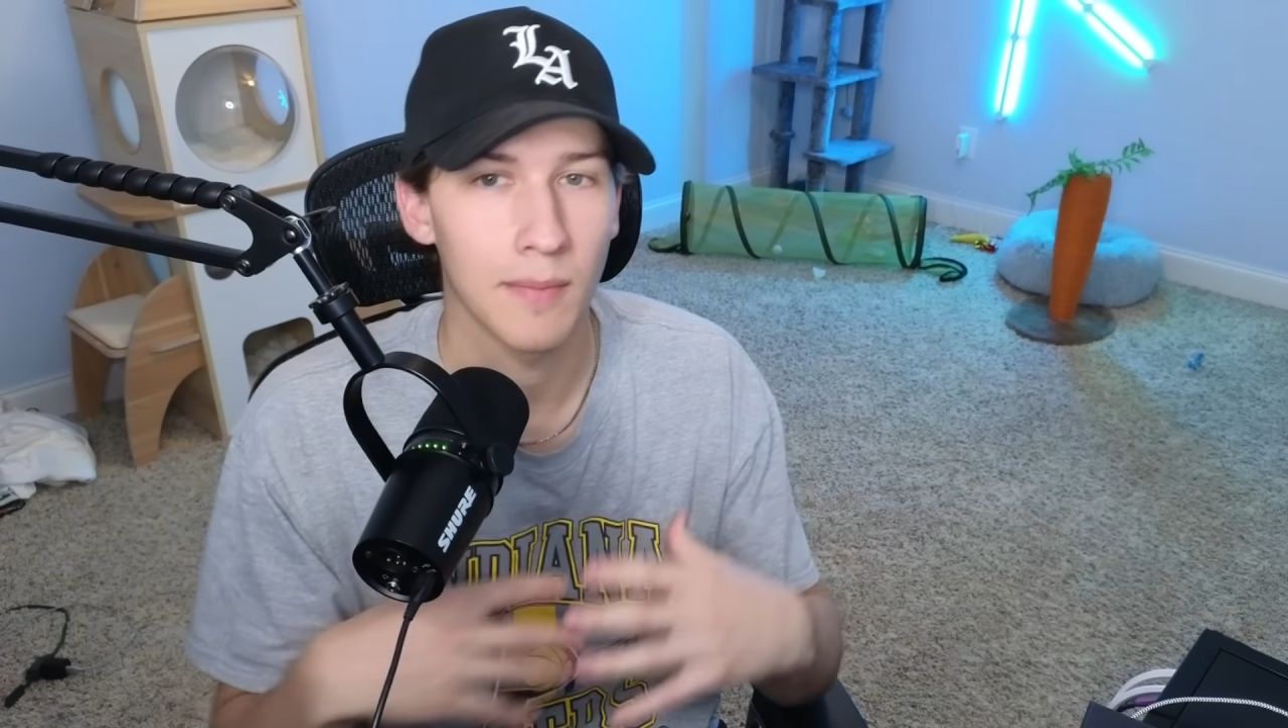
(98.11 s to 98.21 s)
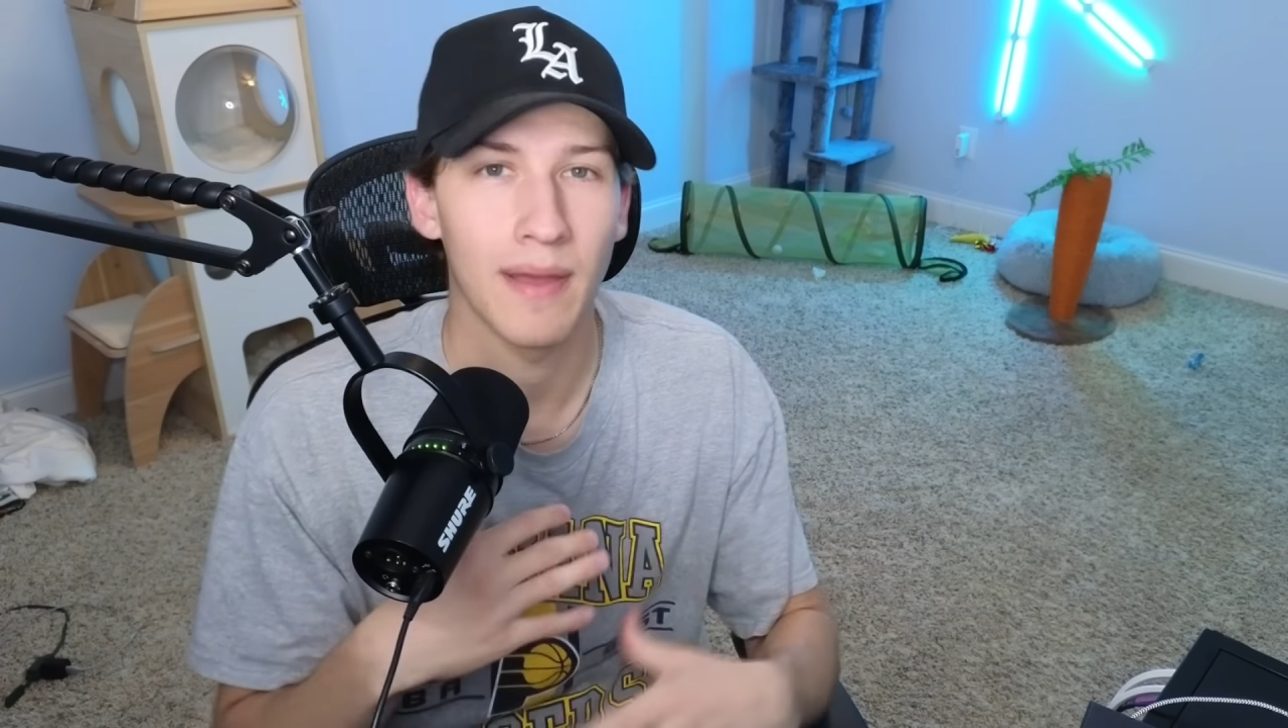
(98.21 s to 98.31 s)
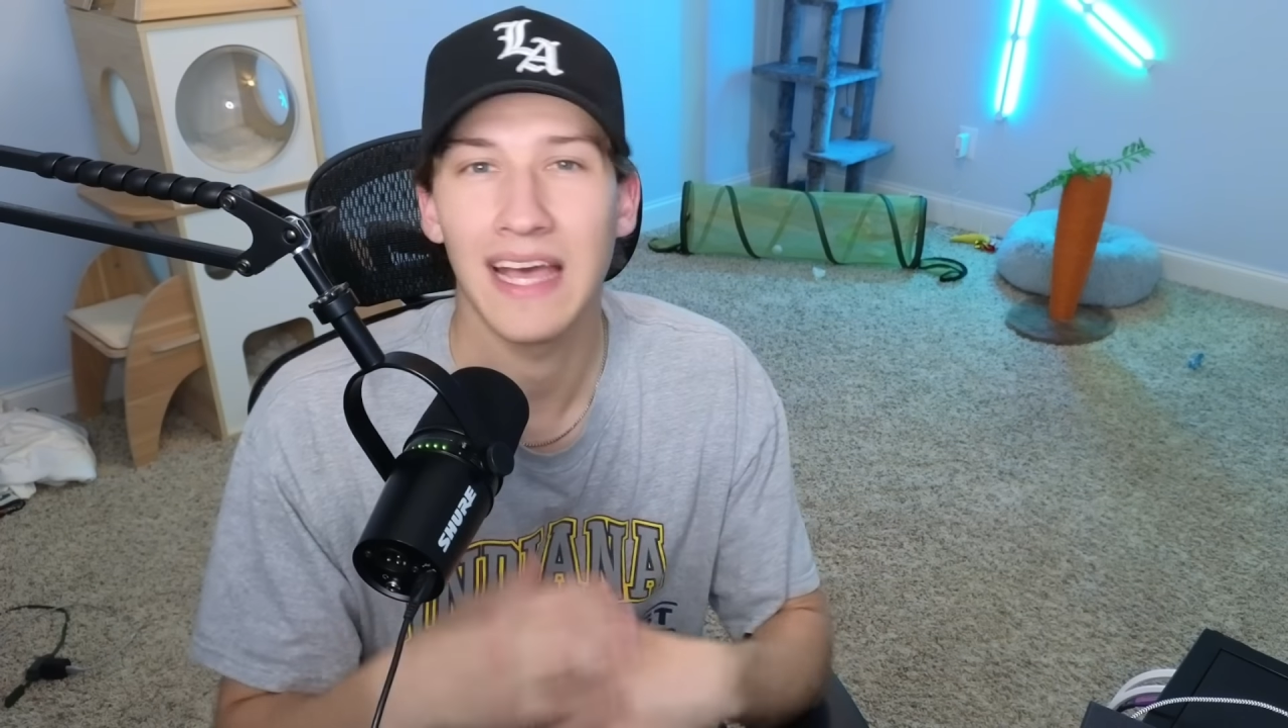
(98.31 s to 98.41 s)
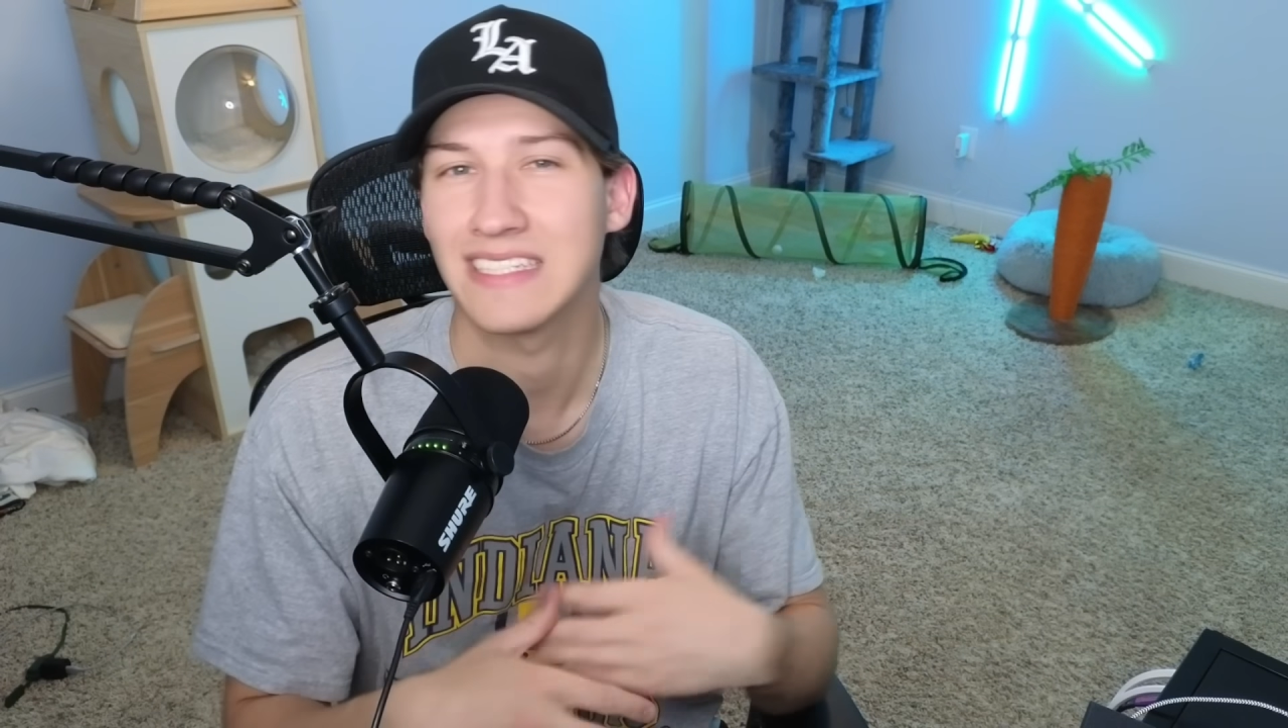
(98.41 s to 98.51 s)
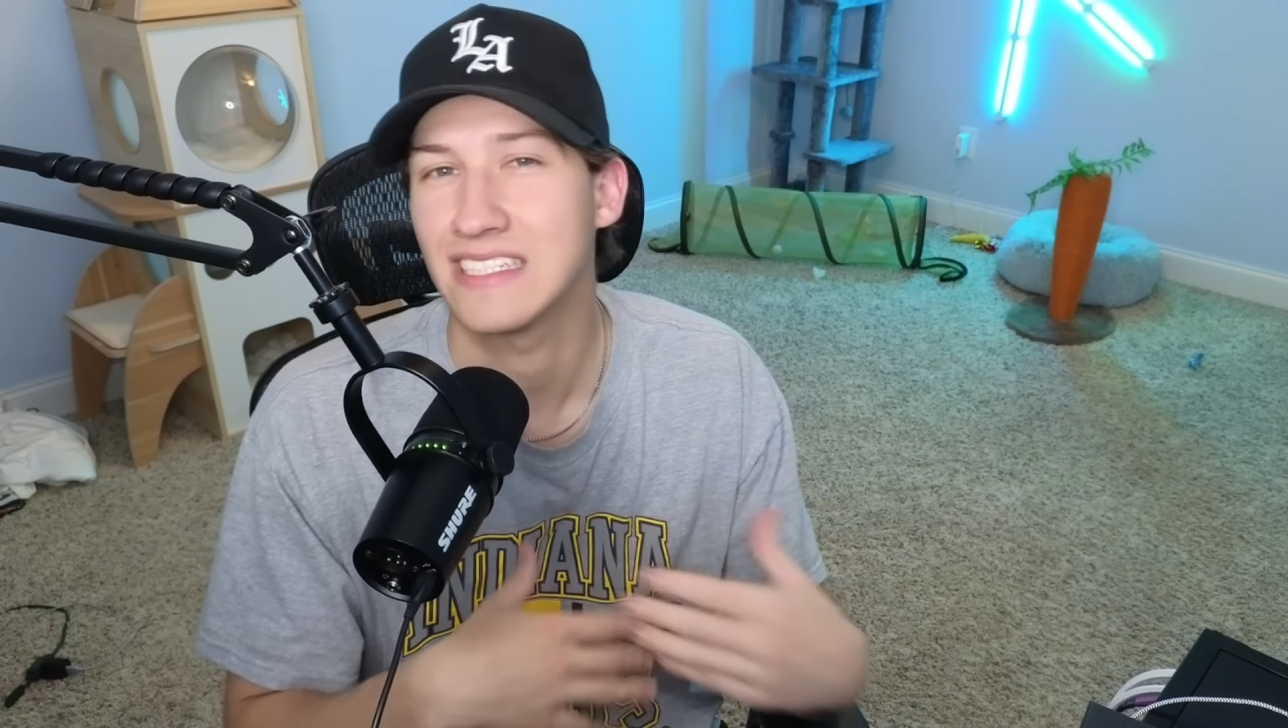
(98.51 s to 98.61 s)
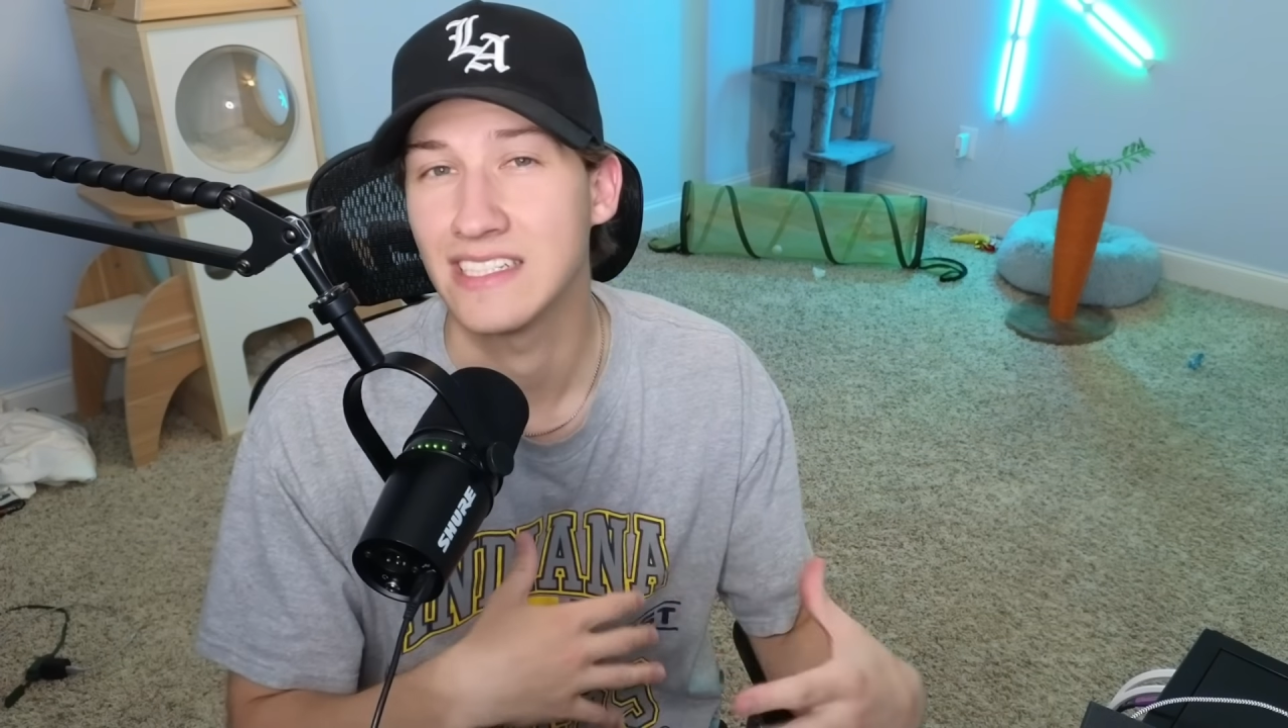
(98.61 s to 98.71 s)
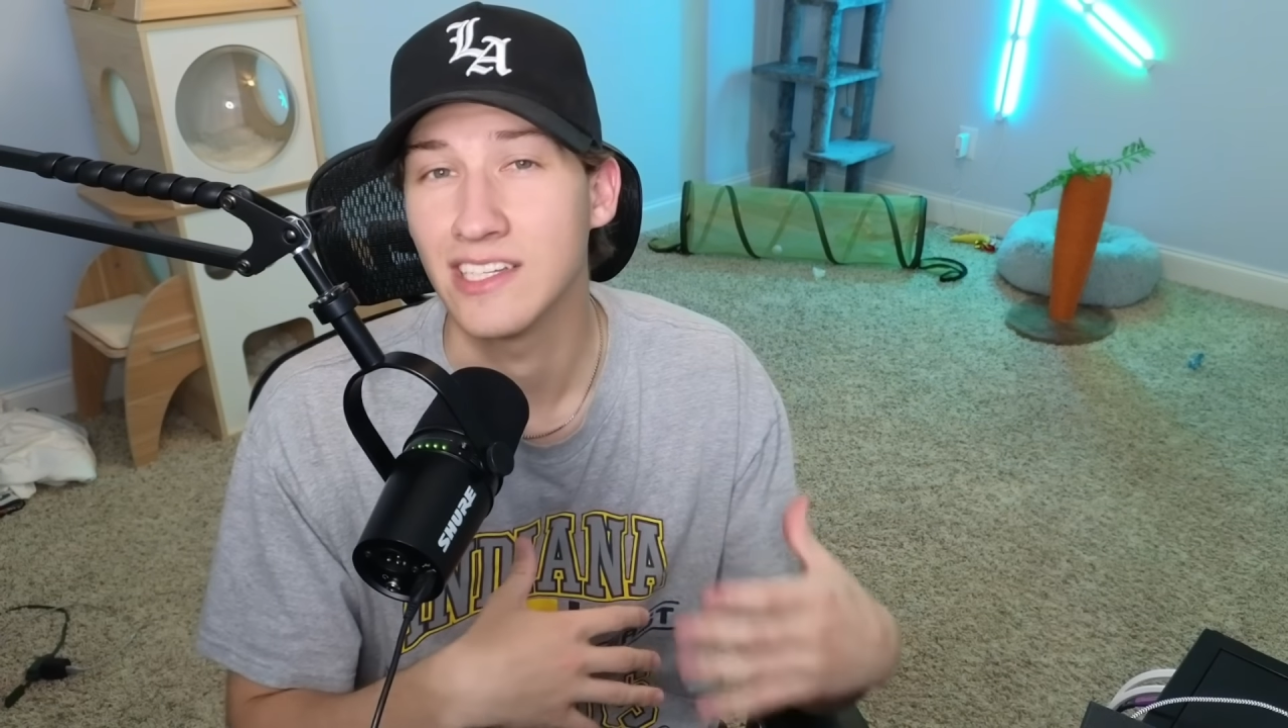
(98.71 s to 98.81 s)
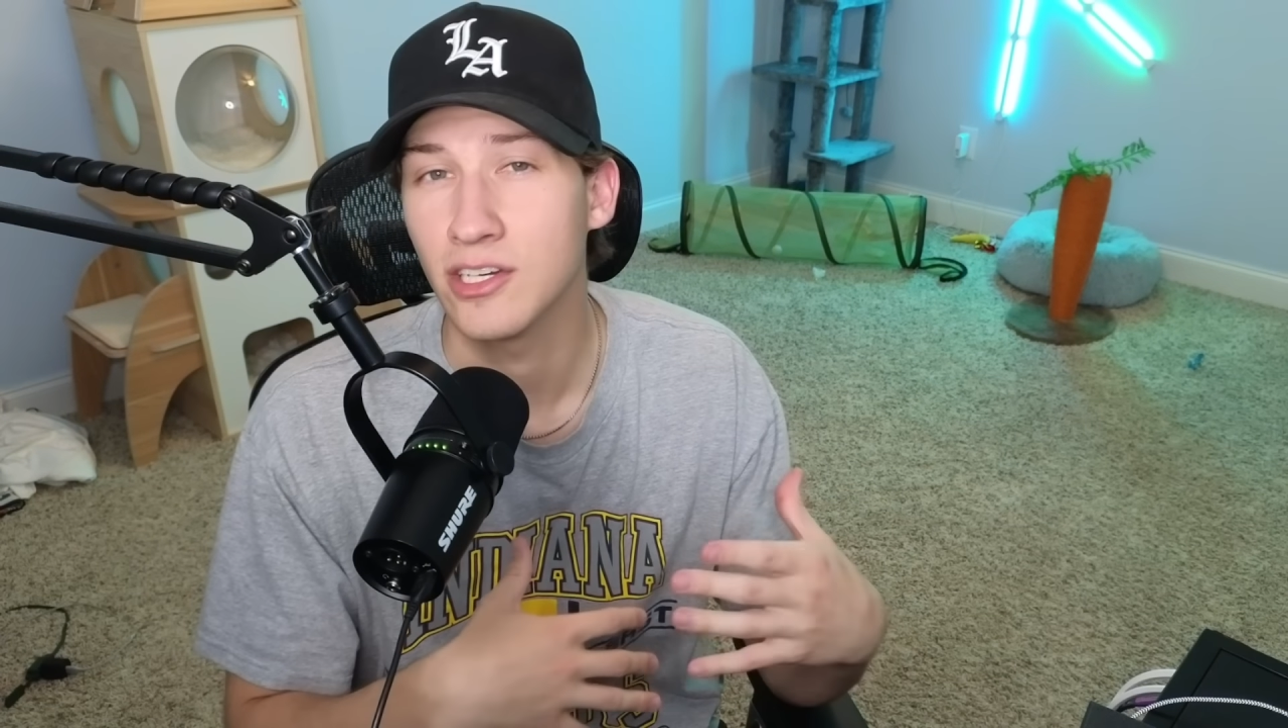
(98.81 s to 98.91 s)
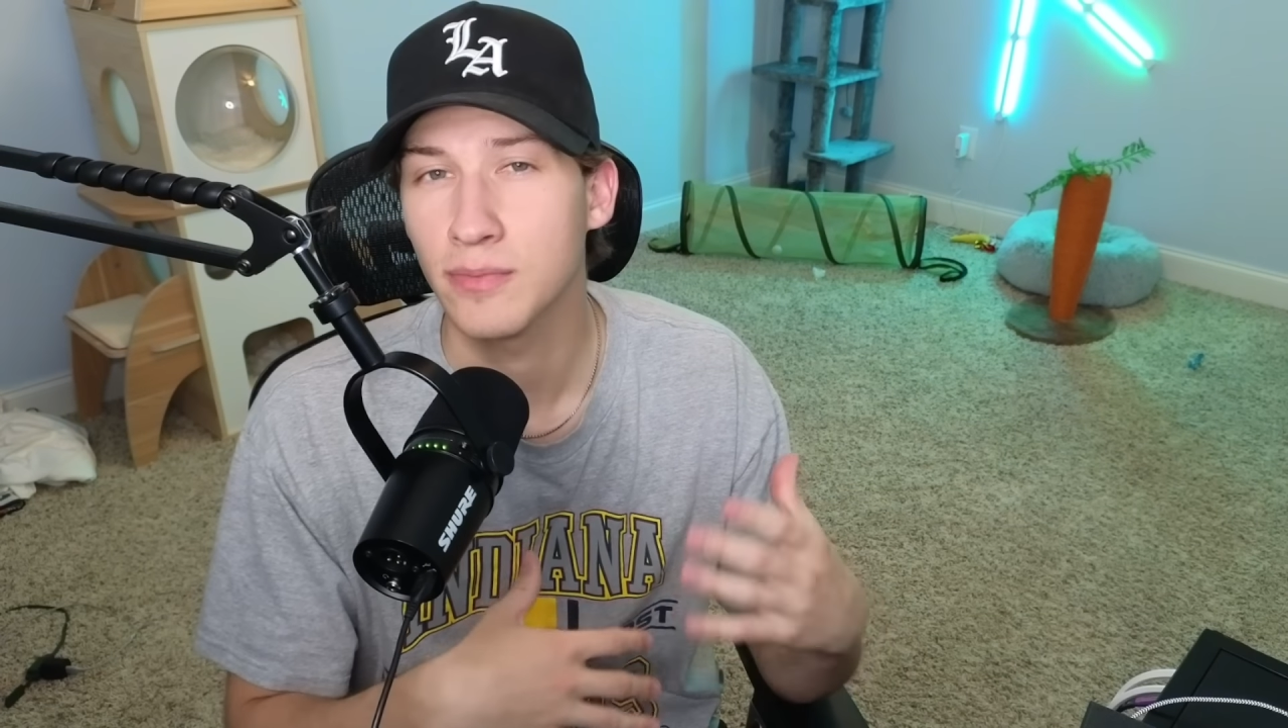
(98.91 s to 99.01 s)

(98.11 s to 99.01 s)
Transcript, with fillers: past year,